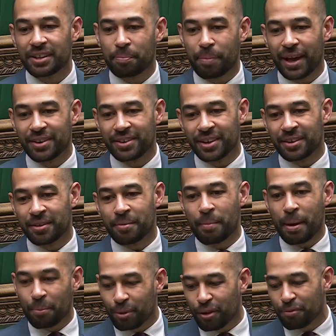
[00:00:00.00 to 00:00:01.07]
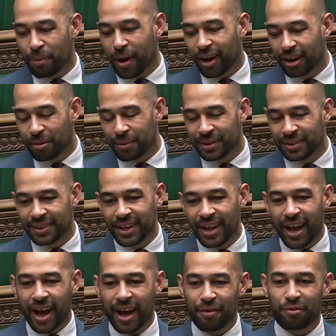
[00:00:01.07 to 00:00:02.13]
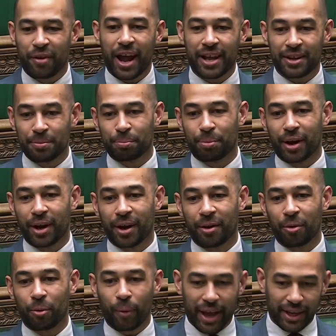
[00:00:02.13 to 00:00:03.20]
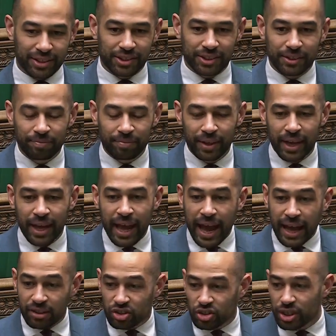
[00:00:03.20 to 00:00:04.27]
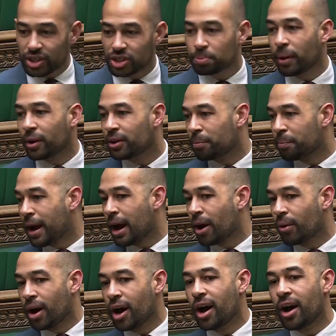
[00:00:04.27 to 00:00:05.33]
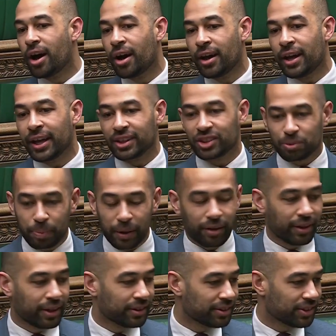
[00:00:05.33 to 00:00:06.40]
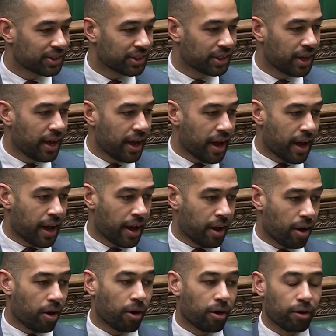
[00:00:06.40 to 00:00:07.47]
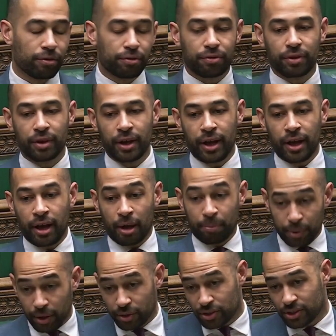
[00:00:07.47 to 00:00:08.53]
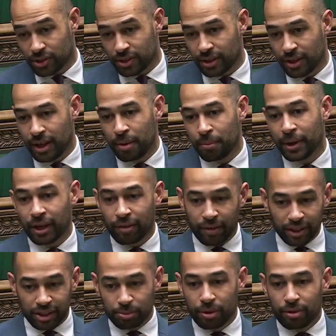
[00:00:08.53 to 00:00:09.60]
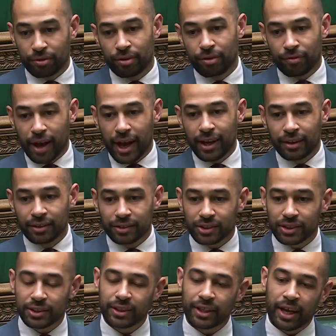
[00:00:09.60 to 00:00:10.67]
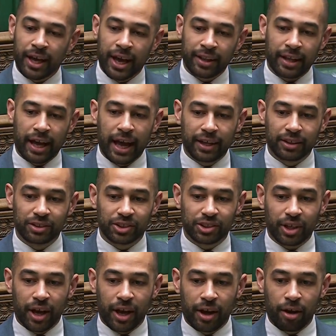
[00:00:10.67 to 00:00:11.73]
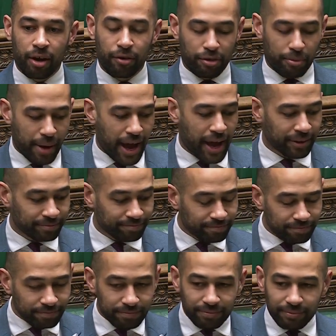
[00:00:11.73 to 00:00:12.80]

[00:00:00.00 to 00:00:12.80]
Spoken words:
independent Member of Parliament for Edinburgh West. And she spoke about her experience of abuse, being a victim of violence at the hands of a man.